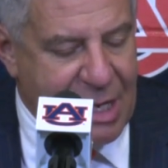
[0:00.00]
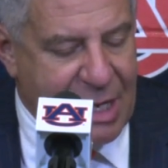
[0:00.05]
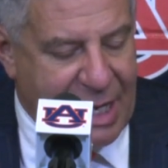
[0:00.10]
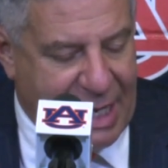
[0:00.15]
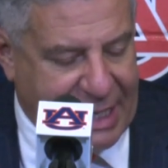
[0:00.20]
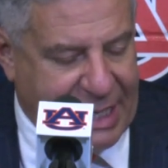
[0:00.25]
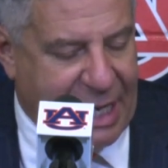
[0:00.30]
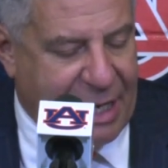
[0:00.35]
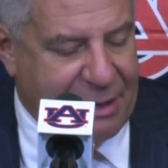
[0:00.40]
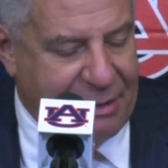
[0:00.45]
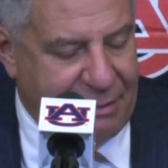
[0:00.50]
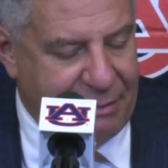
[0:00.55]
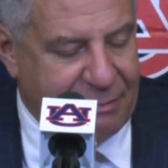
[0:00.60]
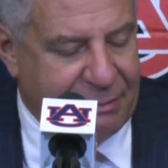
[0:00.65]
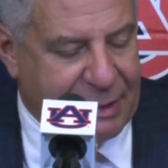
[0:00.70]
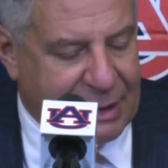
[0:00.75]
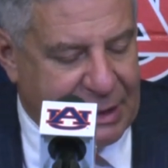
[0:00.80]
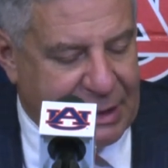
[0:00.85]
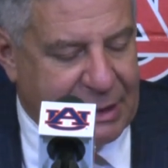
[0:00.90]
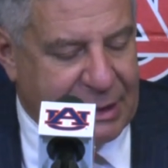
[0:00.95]
He did.
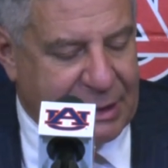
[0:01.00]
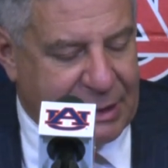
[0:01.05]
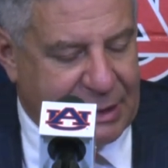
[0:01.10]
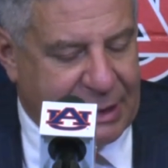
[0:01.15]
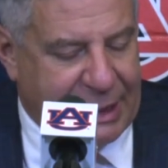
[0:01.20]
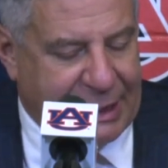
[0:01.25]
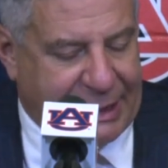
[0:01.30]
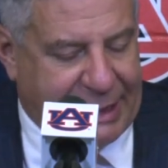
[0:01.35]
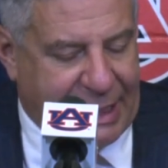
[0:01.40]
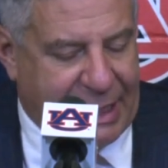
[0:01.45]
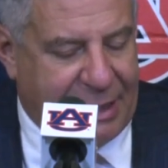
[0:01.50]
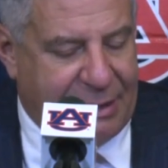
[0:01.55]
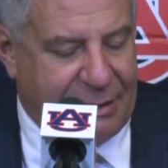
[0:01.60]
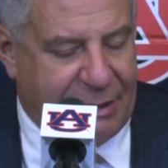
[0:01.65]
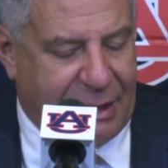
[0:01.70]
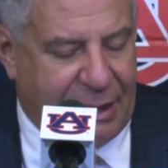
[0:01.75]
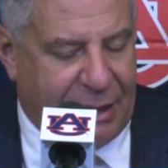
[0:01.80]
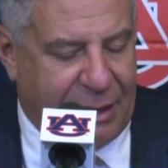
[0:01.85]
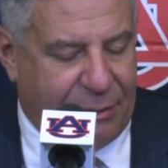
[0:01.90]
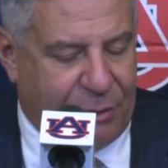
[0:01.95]
He
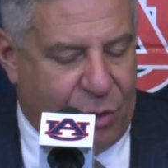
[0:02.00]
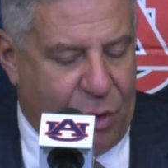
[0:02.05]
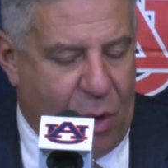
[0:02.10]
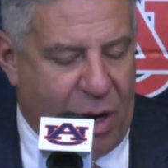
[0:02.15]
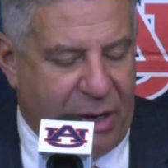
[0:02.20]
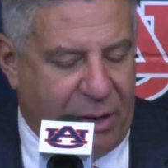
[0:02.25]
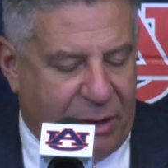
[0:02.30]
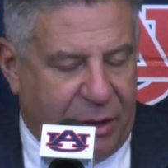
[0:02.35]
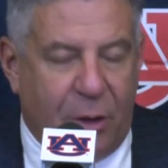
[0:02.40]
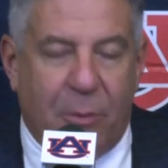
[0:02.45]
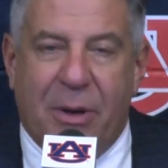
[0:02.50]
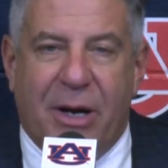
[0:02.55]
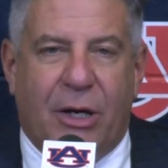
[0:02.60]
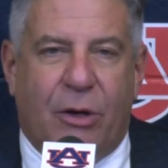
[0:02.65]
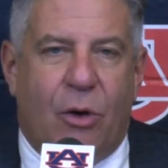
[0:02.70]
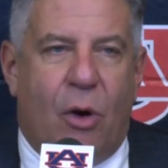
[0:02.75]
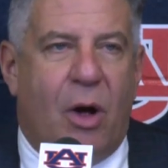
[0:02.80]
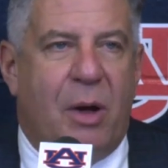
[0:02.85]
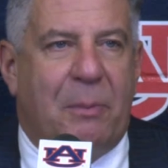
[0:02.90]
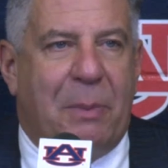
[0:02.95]
did. Um, growing a little bit of
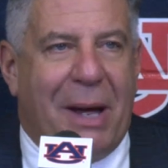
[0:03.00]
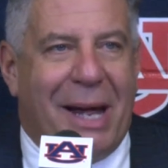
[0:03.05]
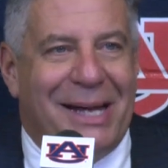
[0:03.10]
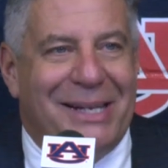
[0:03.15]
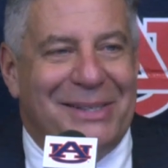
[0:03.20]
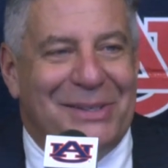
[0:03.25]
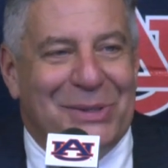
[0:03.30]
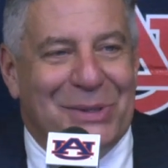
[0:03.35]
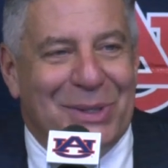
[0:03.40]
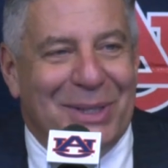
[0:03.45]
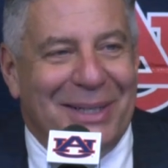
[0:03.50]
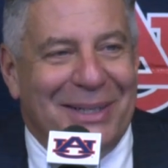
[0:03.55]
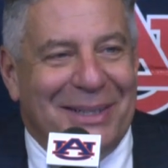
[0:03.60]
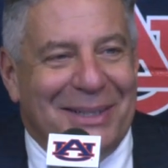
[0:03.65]
growing pains.